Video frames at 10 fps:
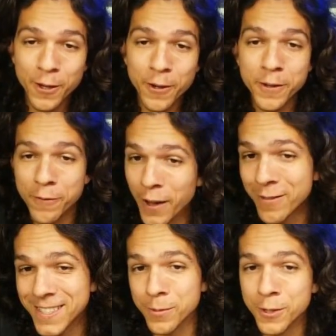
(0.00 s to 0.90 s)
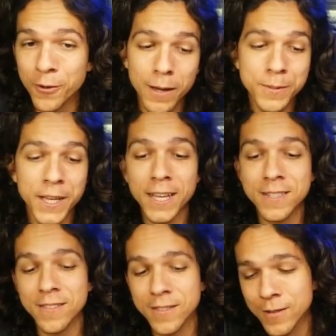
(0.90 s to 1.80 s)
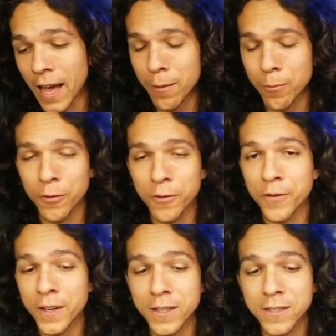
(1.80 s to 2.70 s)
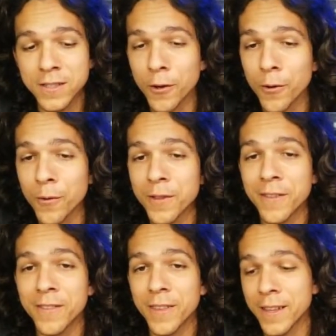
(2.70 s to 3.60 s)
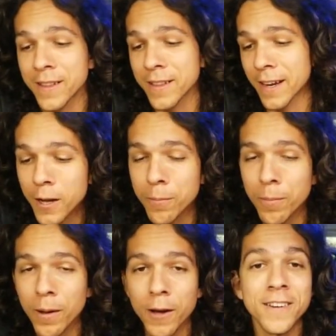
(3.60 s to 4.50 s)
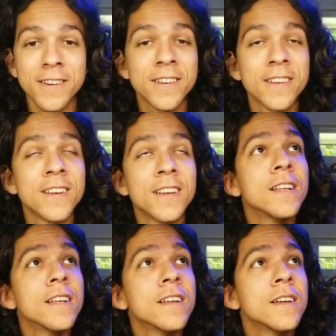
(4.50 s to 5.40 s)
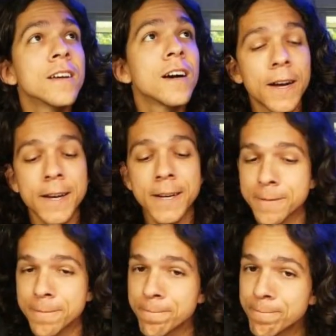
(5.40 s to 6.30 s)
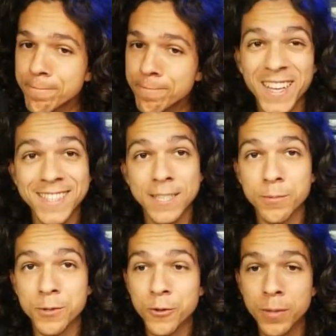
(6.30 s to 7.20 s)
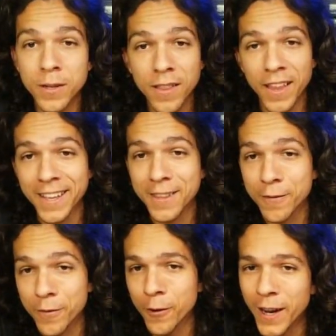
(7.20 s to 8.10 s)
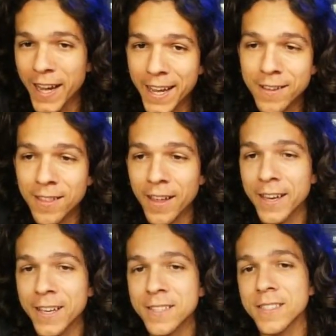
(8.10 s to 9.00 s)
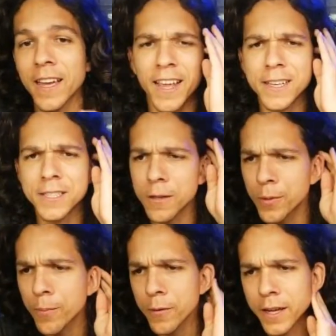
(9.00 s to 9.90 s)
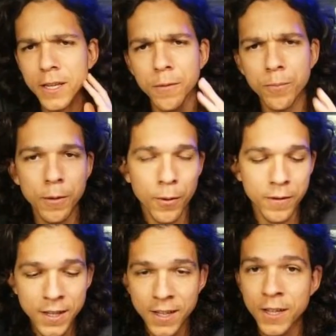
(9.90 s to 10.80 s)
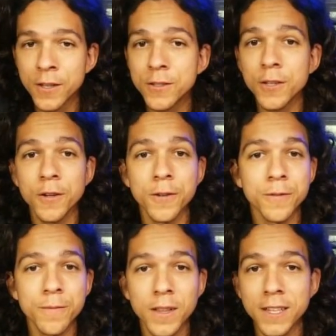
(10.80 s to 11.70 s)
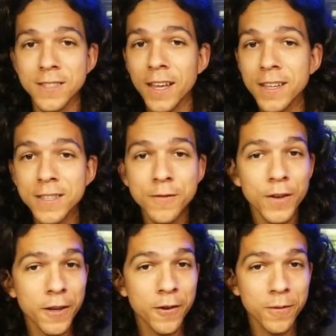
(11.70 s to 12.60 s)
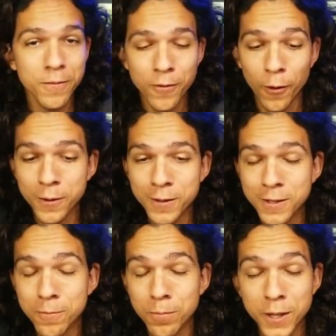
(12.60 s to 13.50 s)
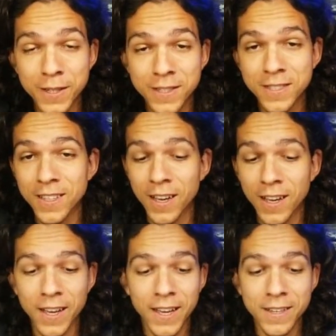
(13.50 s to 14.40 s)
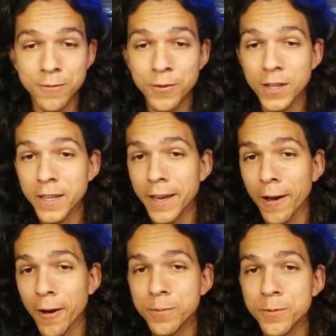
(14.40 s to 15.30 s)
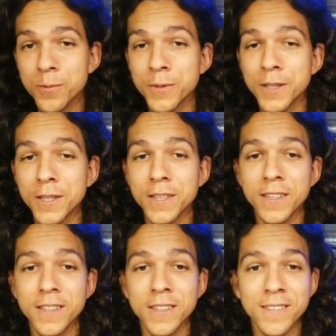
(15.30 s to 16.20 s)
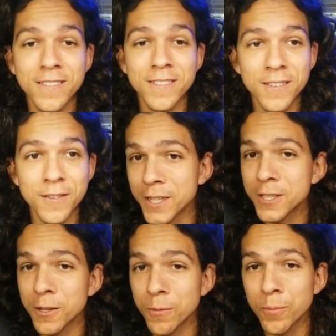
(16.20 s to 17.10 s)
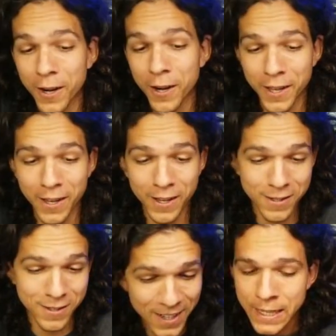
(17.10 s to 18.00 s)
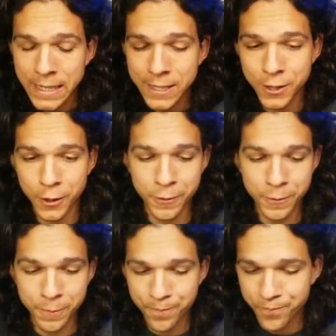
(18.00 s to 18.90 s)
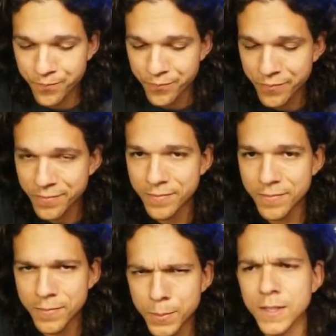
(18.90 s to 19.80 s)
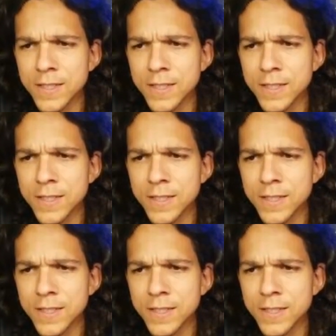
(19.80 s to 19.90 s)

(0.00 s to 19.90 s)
If you haven't subscribed yet, Anamorphic is the only thing that I talk about here. Um, hit subscribe, like the video, 8 likes and 18 people, 19 people. So let's like this video, folks, please. Uh, it really helps me reach a bigger audience. So this is it.